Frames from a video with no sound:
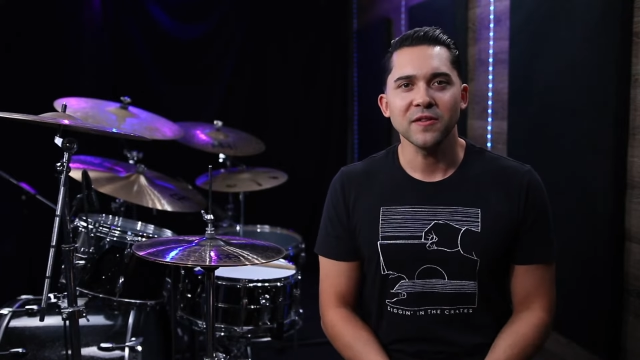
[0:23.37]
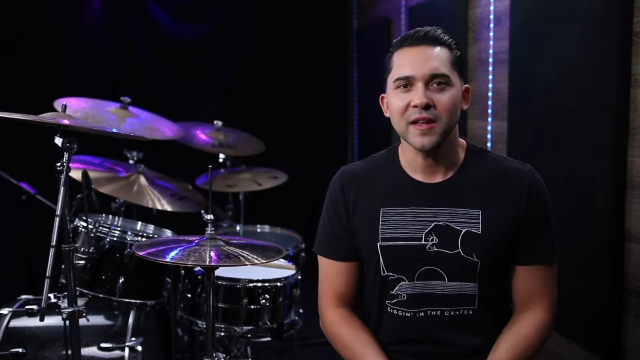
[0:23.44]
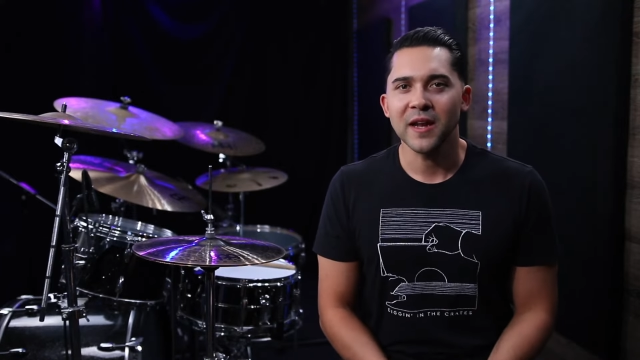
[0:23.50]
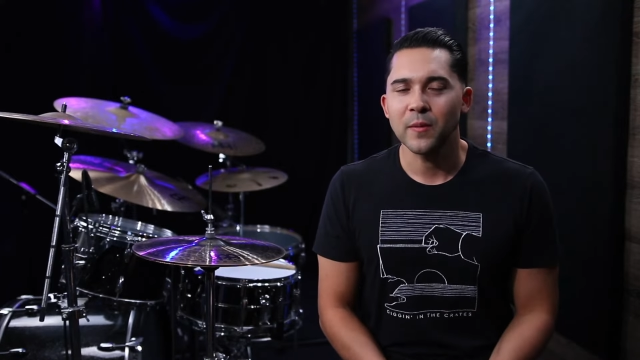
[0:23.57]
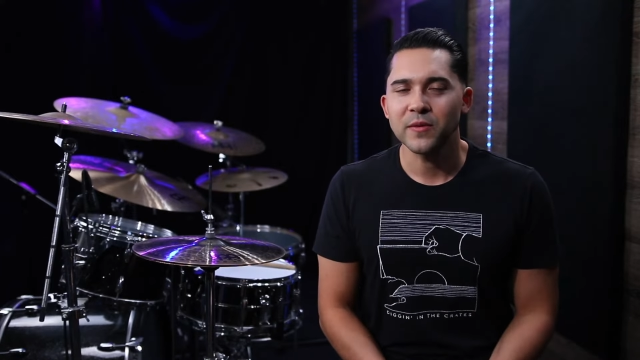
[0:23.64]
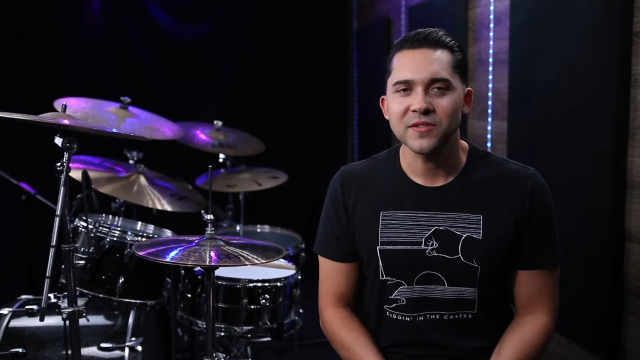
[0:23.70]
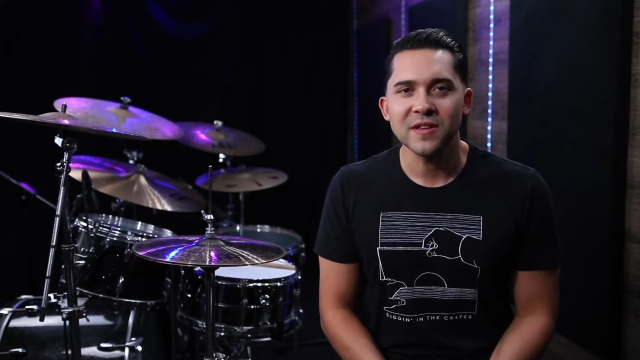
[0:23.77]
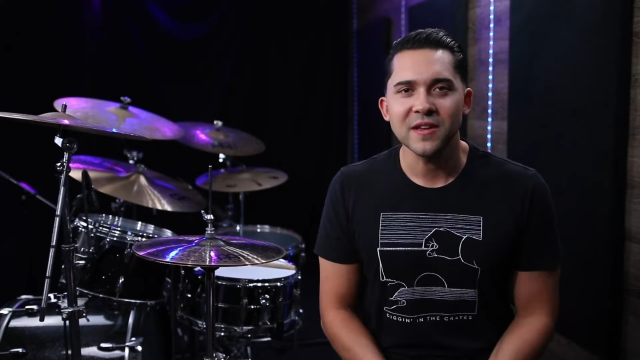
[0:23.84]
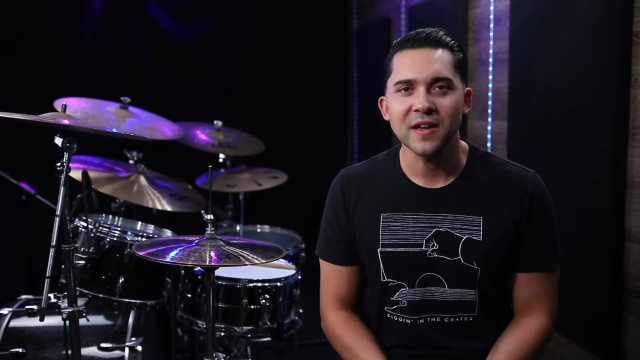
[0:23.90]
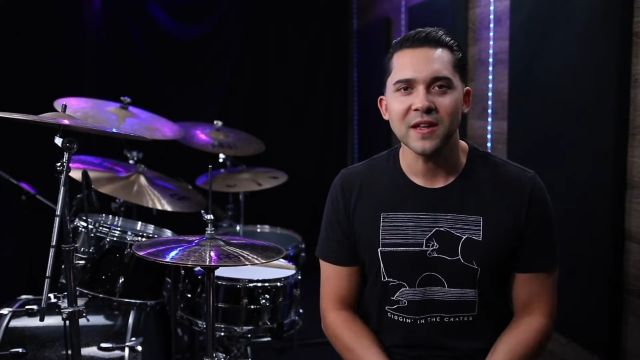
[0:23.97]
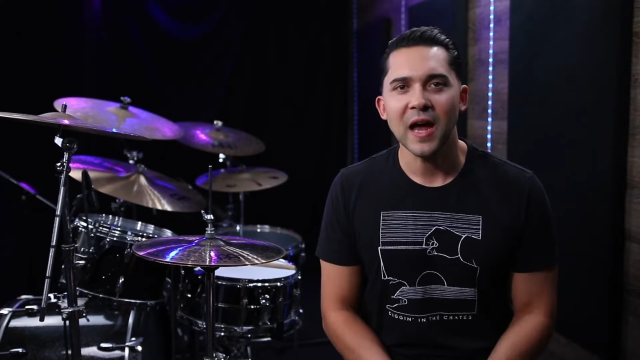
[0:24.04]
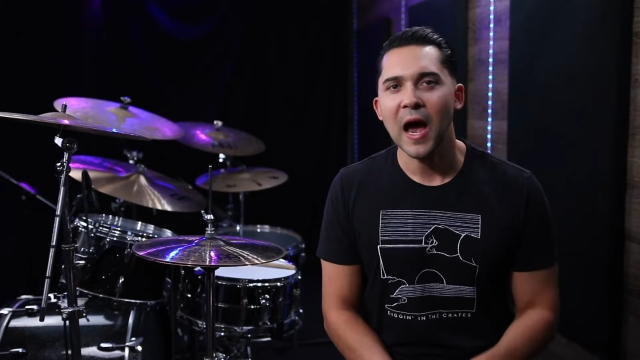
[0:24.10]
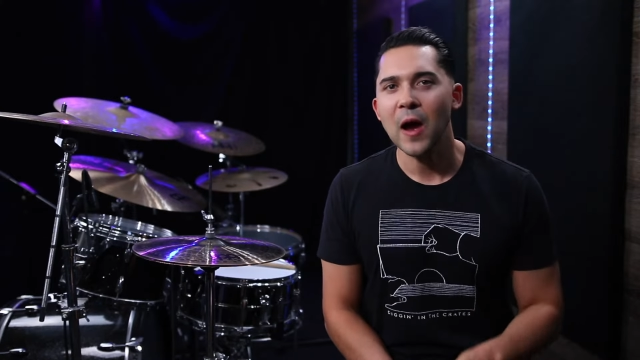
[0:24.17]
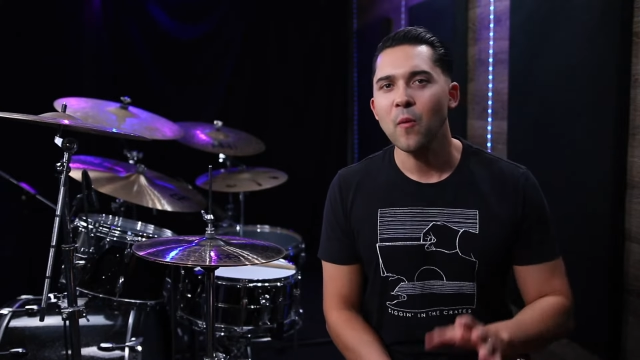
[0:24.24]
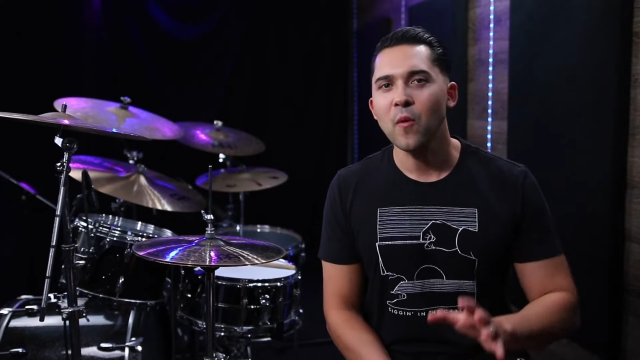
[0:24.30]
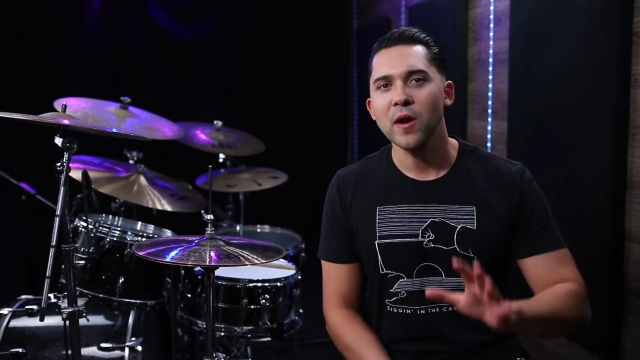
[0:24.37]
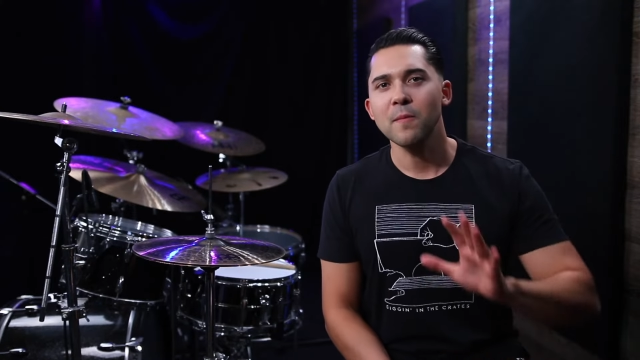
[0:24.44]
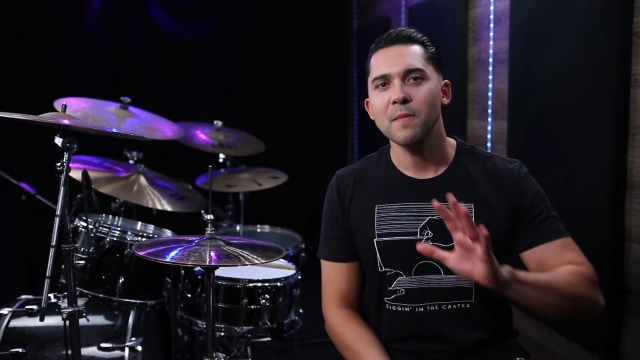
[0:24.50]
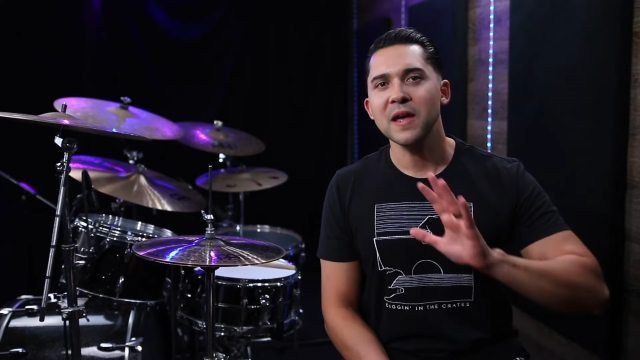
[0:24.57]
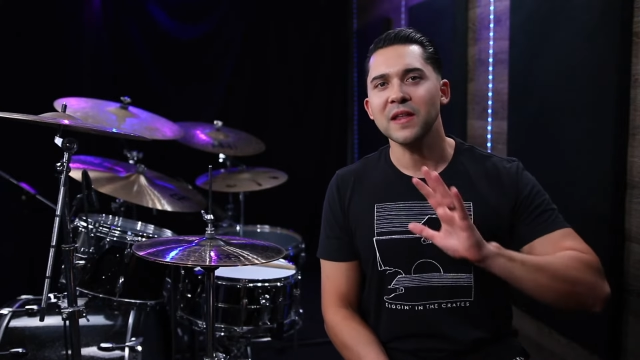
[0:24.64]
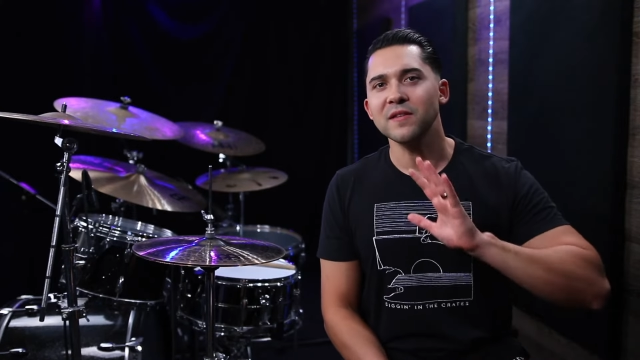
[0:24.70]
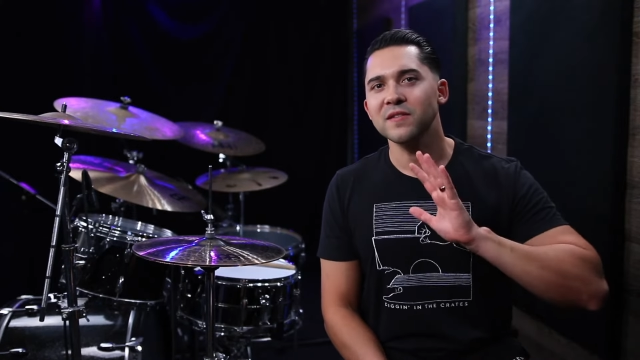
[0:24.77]
And I was thinking I want to
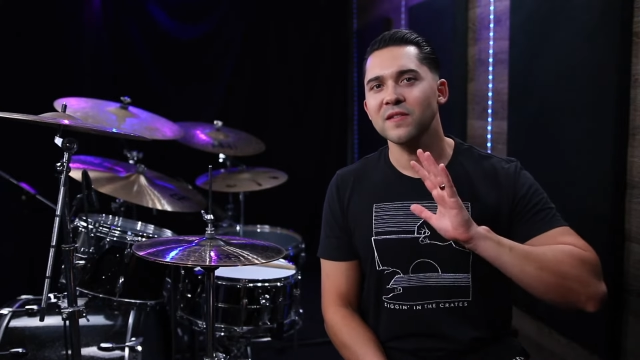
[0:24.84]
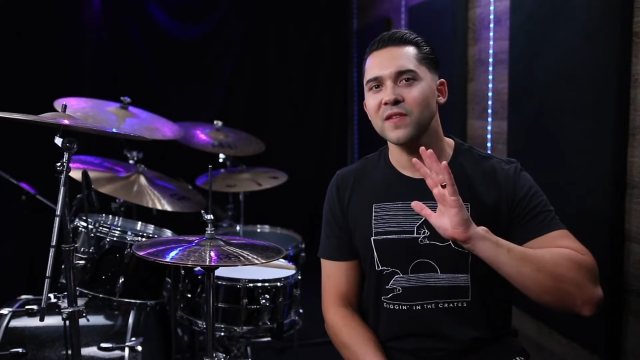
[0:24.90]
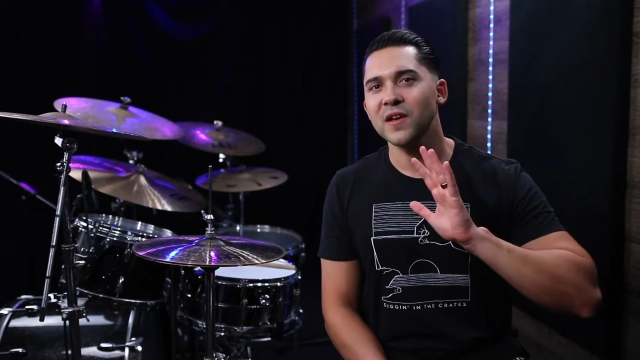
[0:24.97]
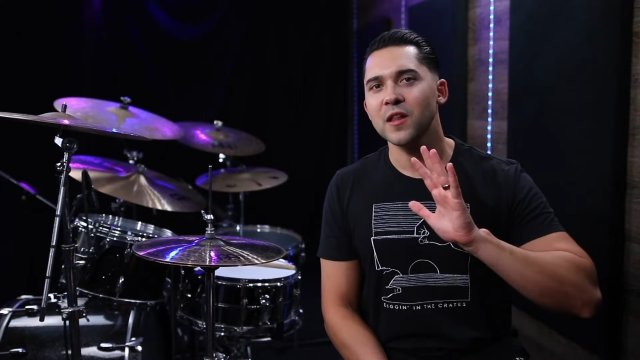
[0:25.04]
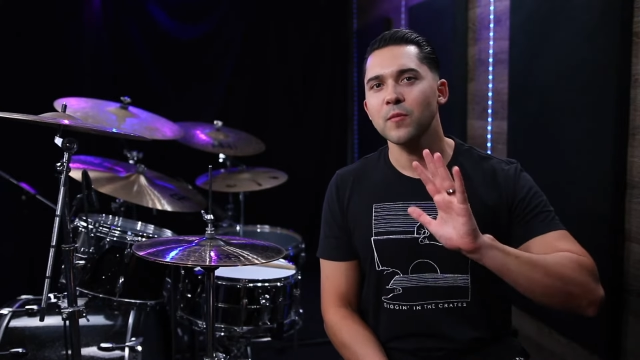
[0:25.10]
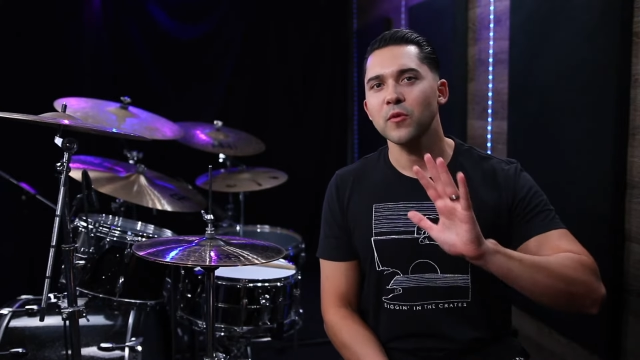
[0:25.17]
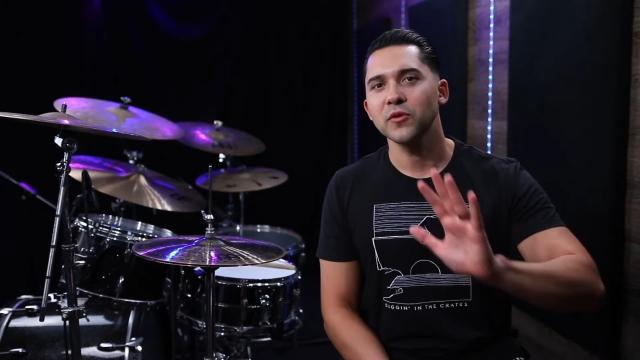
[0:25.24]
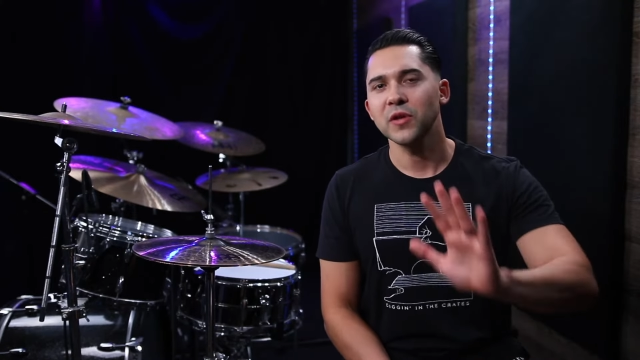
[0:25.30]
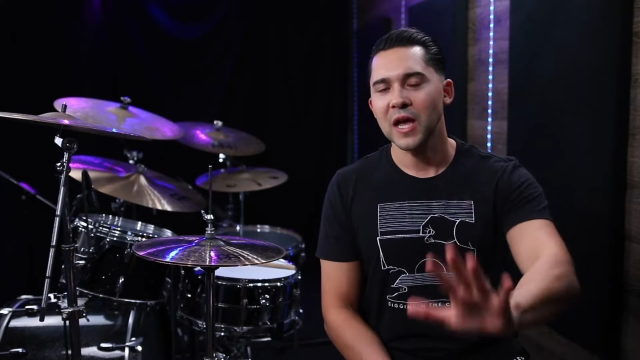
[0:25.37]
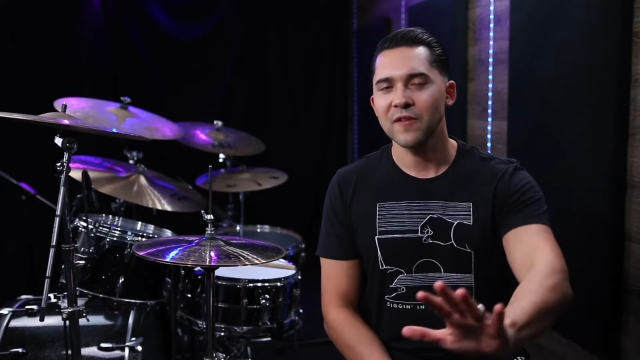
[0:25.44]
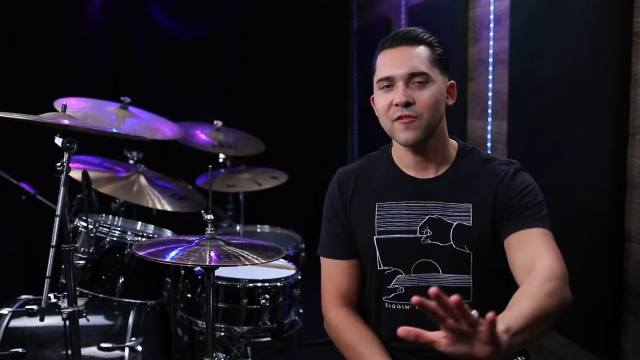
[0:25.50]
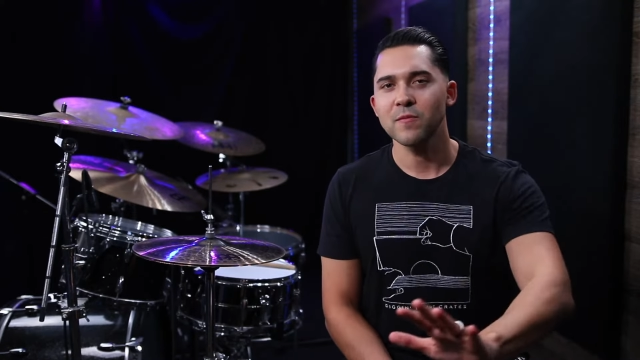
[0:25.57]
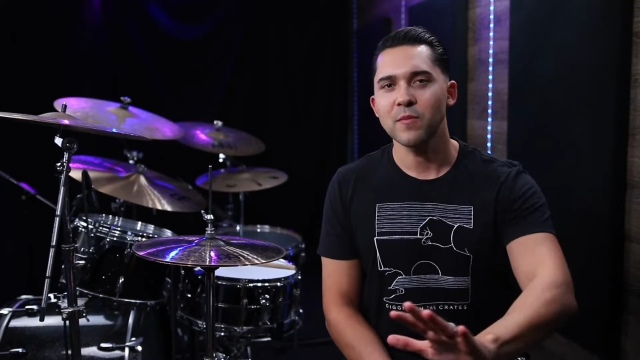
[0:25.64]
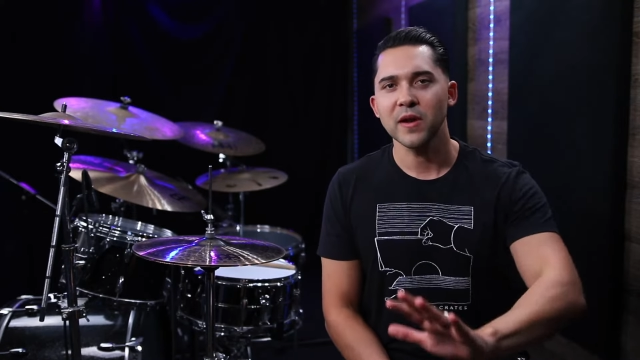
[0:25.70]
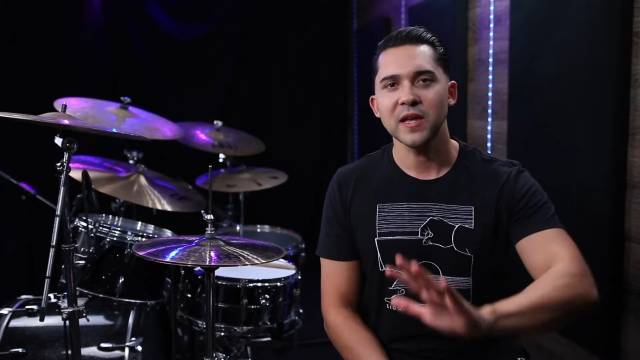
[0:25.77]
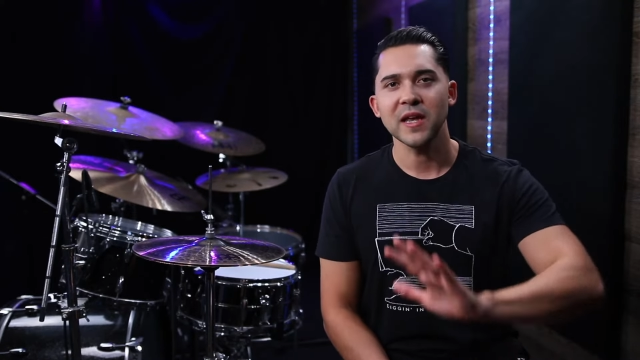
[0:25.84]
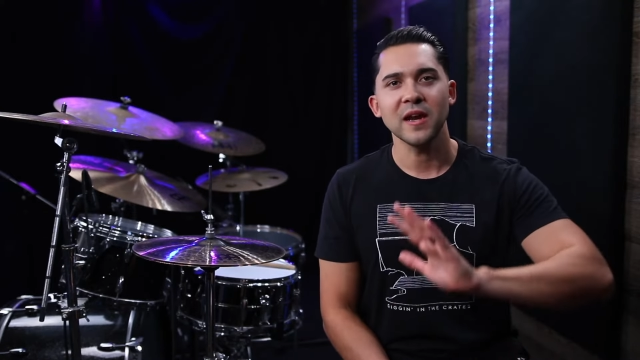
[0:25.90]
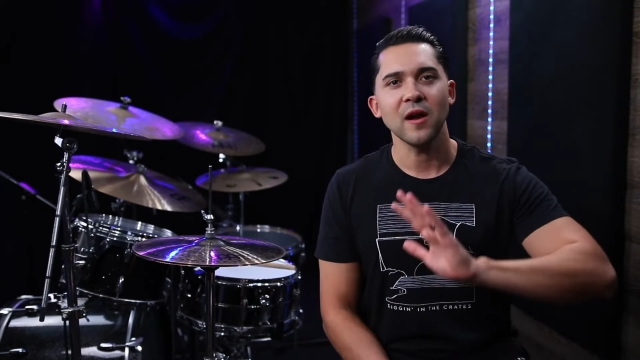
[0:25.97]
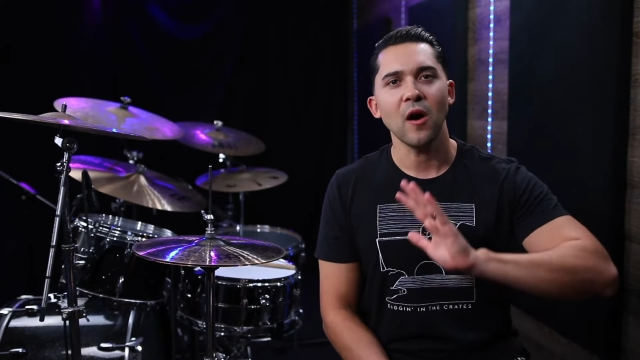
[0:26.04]
make this available to everybody, and